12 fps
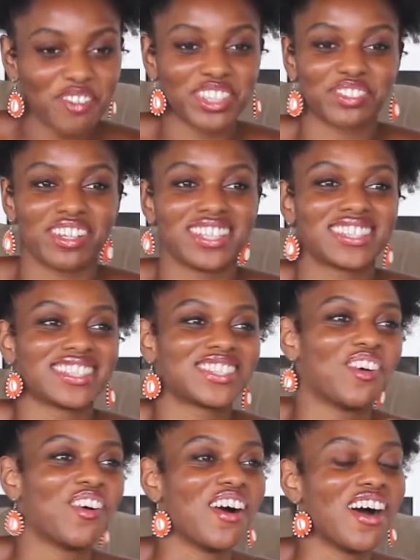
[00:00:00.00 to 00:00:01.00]
First of all, this is
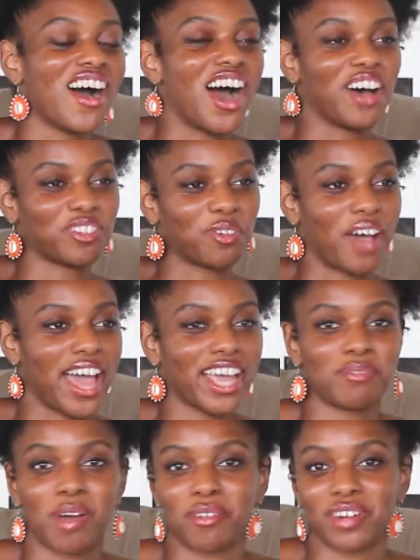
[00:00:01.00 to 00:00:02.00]
so off the
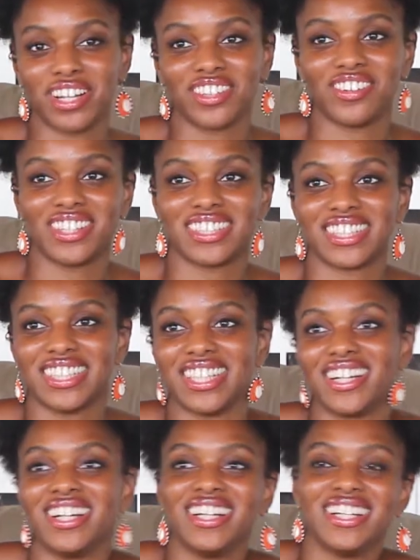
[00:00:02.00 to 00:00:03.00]
wagon. I'm going to throw this in there.